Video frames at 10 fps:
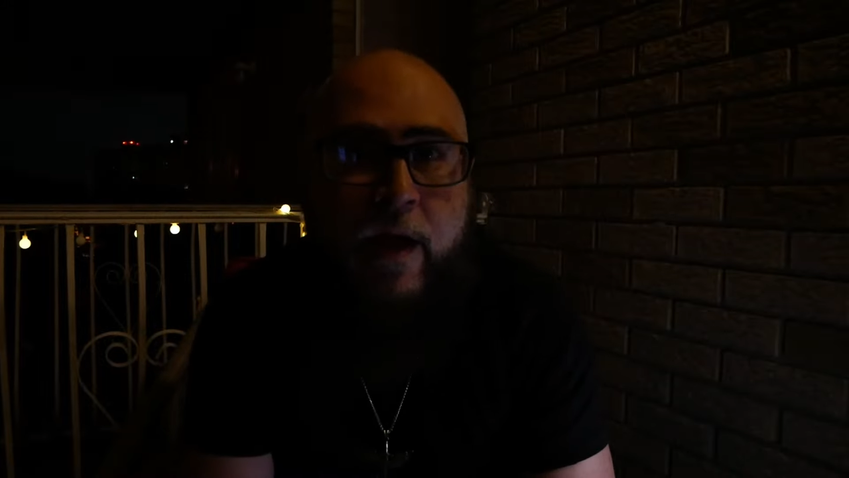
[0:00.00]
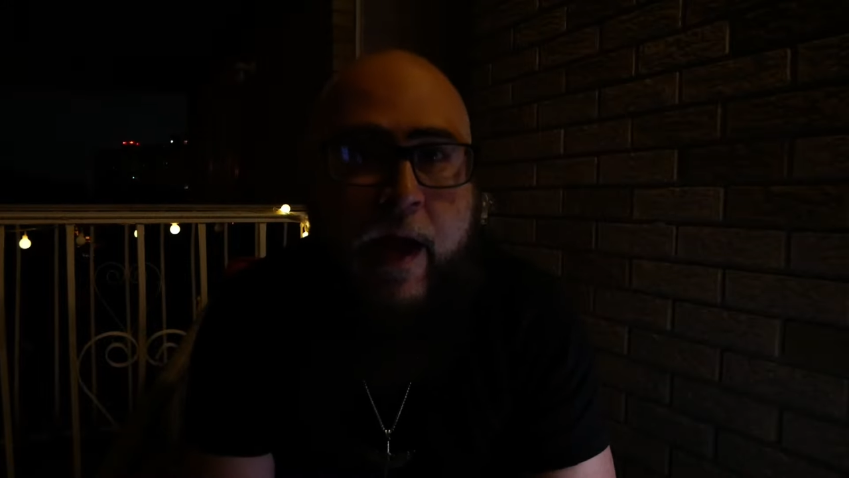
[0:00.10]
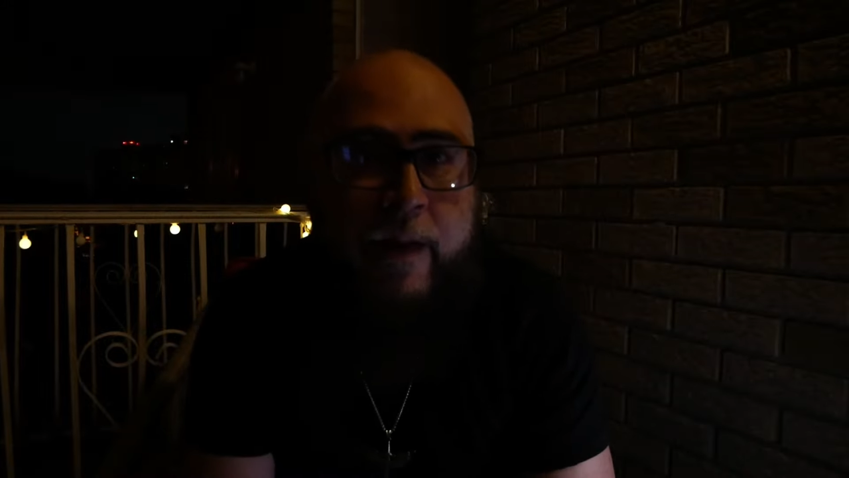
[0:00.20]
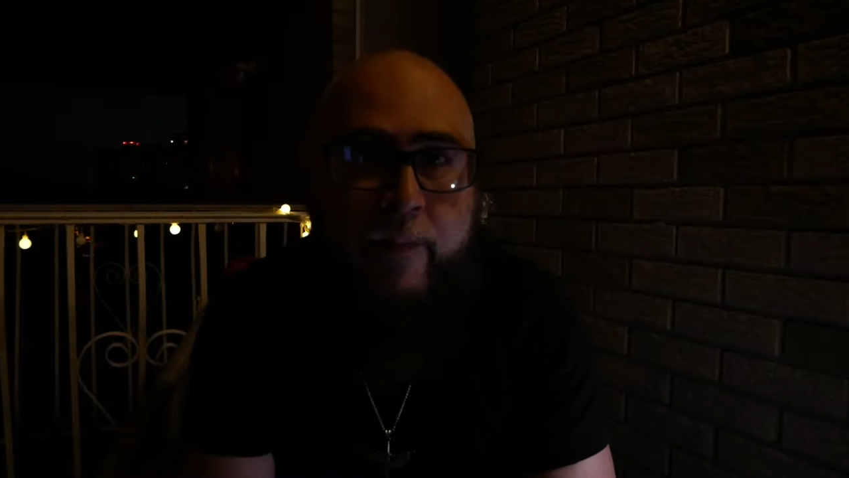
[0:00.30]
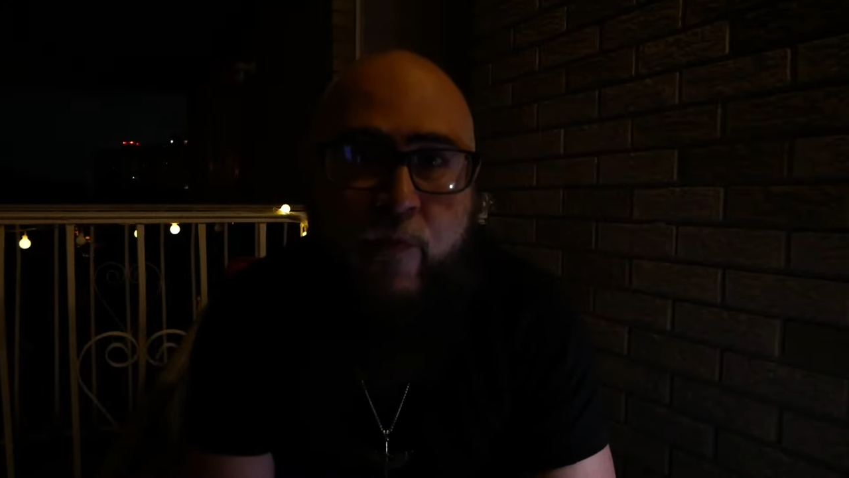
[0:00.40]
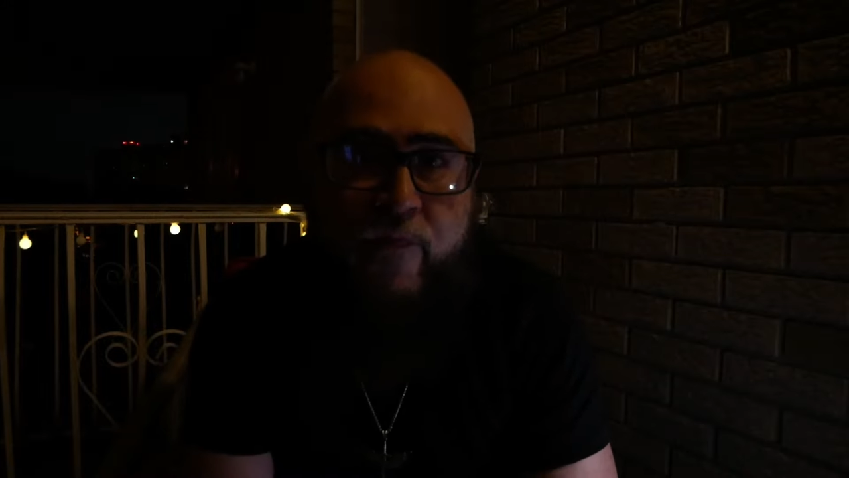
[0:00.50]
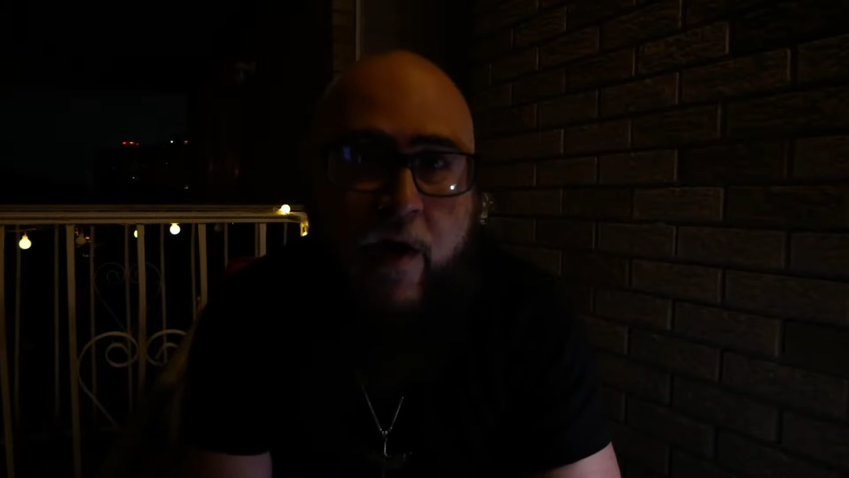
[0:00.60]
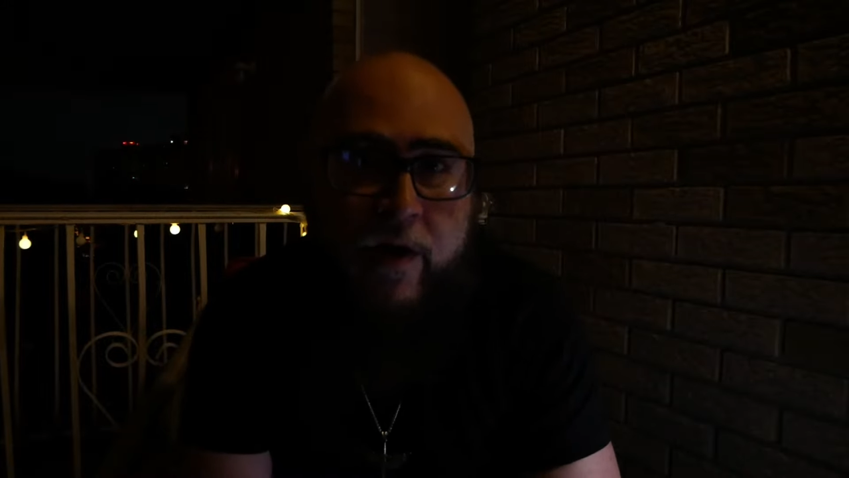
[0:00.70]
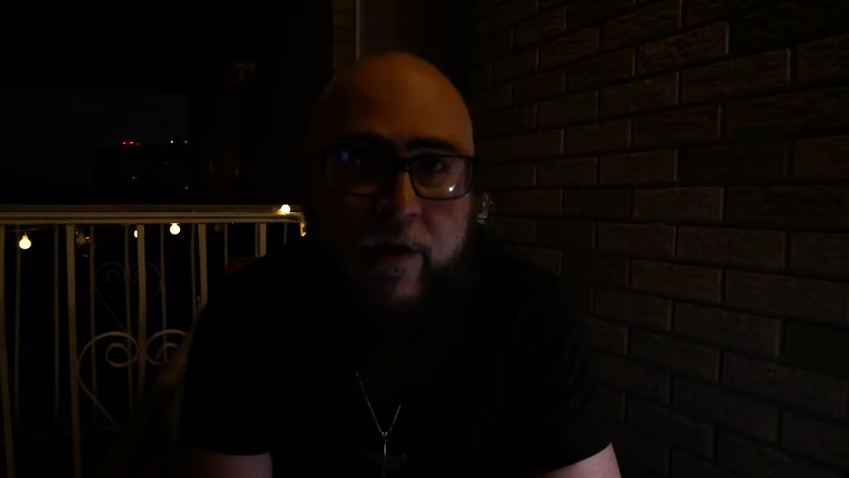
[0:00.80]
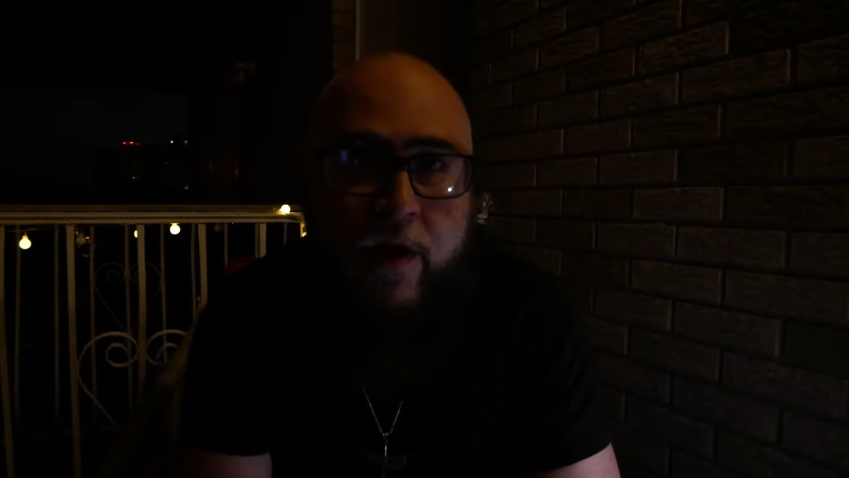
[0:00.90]
and move
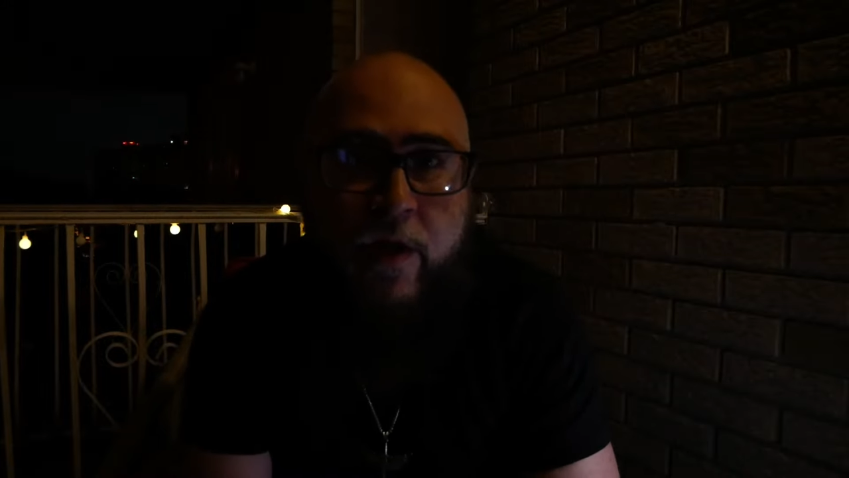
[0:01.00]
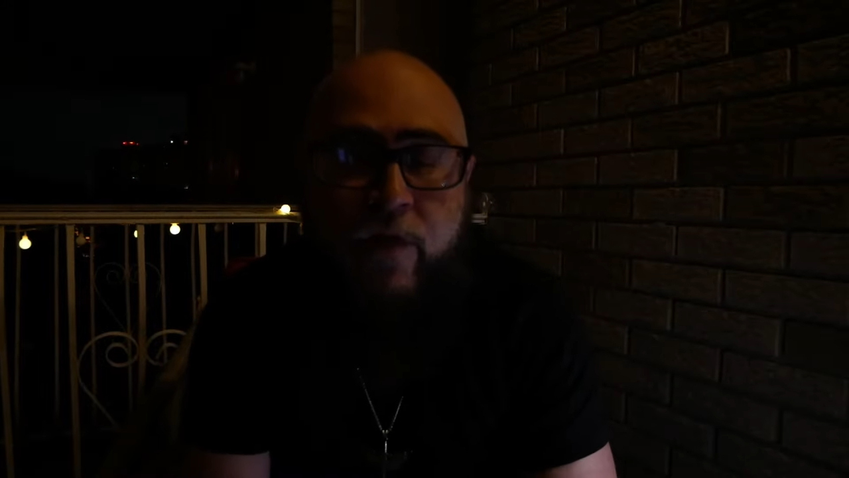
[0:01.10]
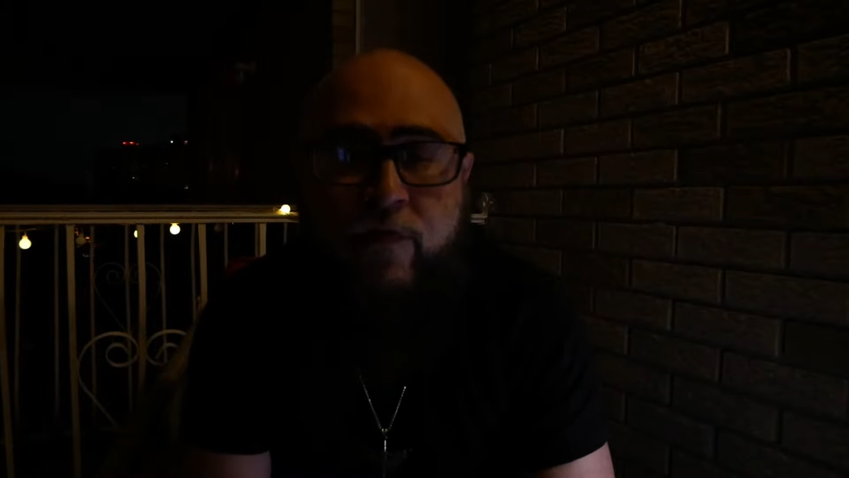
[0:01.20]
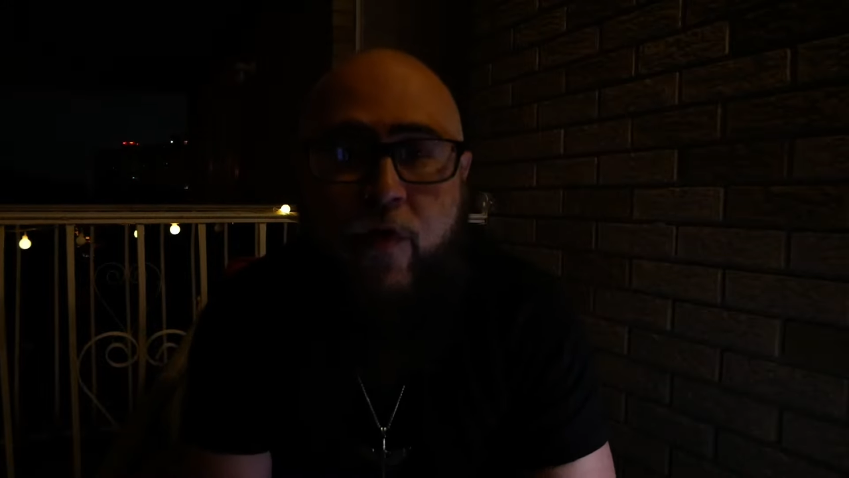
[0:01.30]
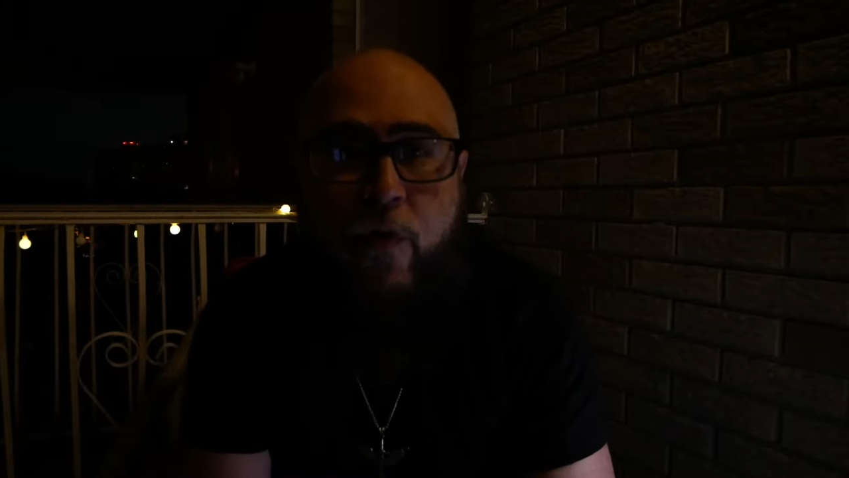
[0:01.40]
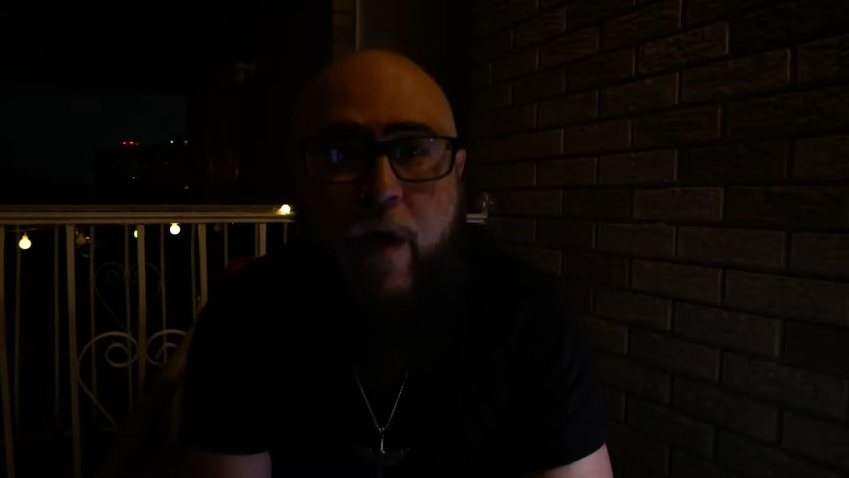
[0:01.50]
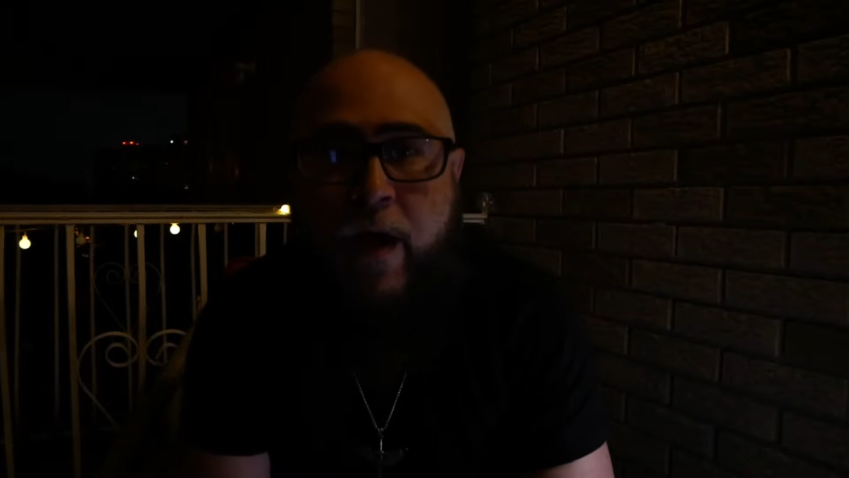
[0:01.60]
on. So